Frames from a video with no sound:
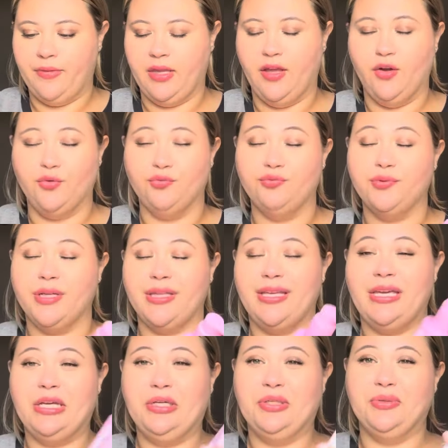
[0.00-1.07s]
a
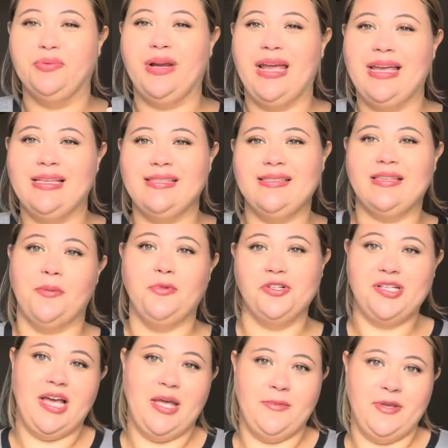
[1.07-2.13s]
really great summertime